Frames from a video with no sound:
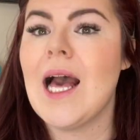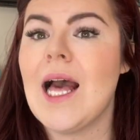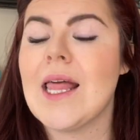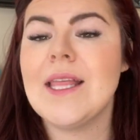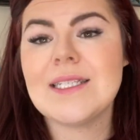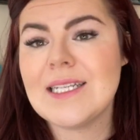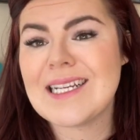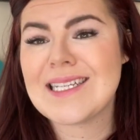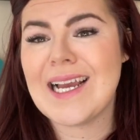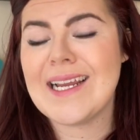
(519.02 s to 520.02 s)
This
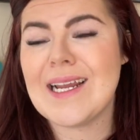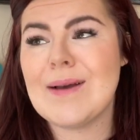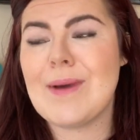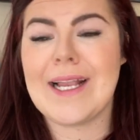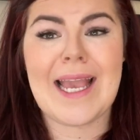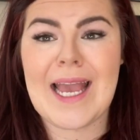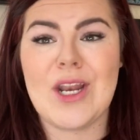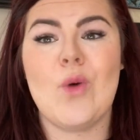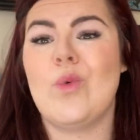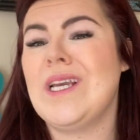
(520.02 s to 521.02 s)
next item,
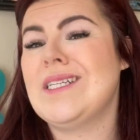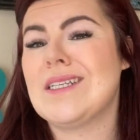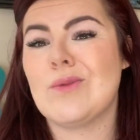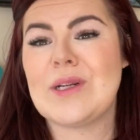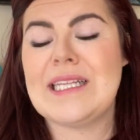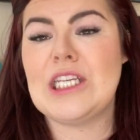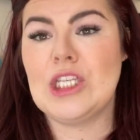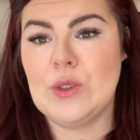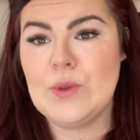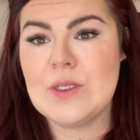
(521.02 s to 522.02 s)
again, we didn't really
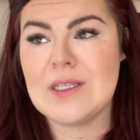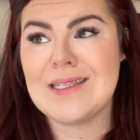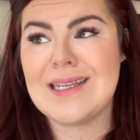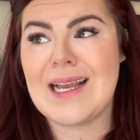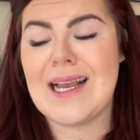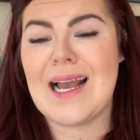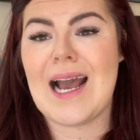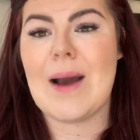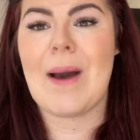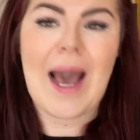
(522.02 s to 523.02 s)
use.
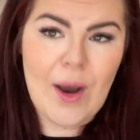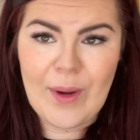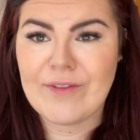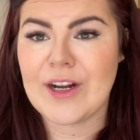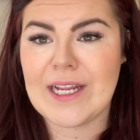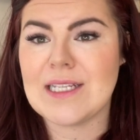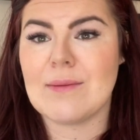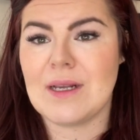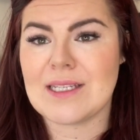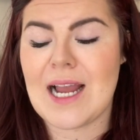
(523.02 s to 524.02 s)
However, it is a
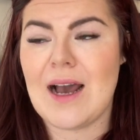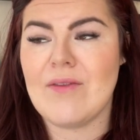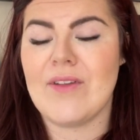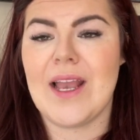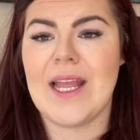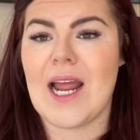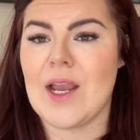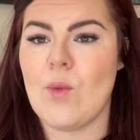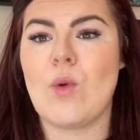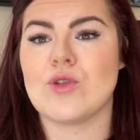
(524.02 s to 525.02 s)
must-have, and I
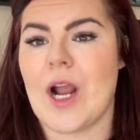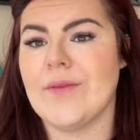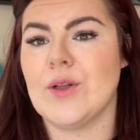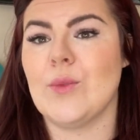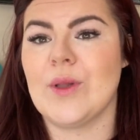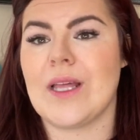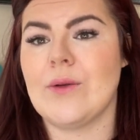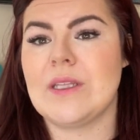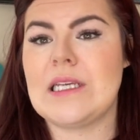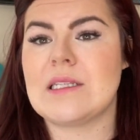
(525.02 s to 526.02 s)
won't travel
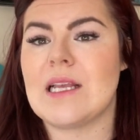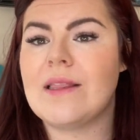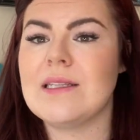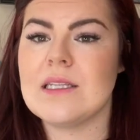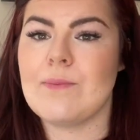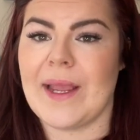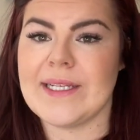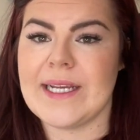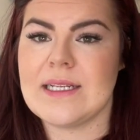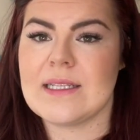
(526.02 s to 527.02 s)
without these, and this is
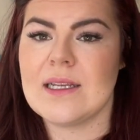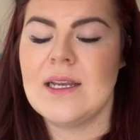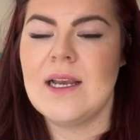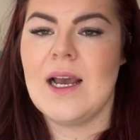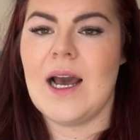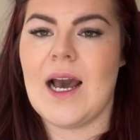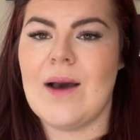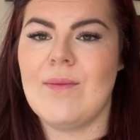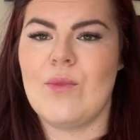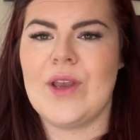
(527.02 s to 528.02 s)
Band-Aids.
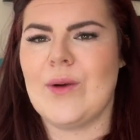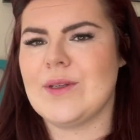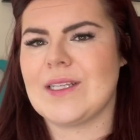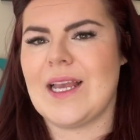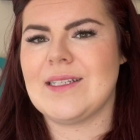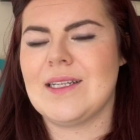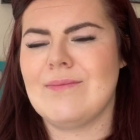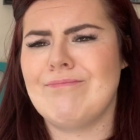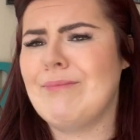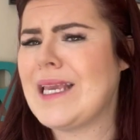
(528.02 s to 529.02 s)
We always get
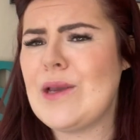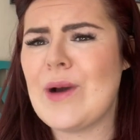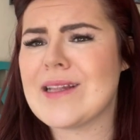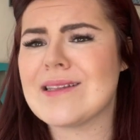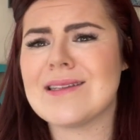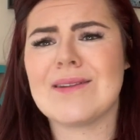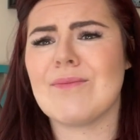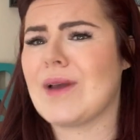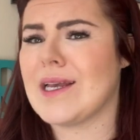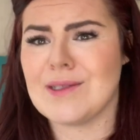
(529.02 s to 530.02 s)
Mickey ones
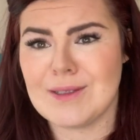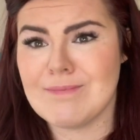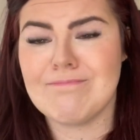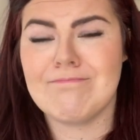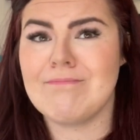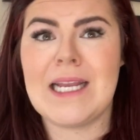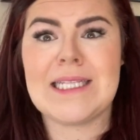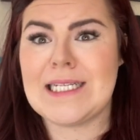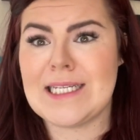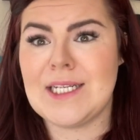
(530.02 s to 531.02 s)
because it's
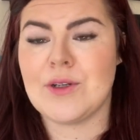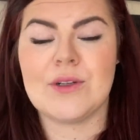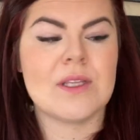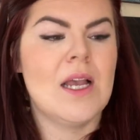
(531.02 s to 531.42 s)
a Disney cruise.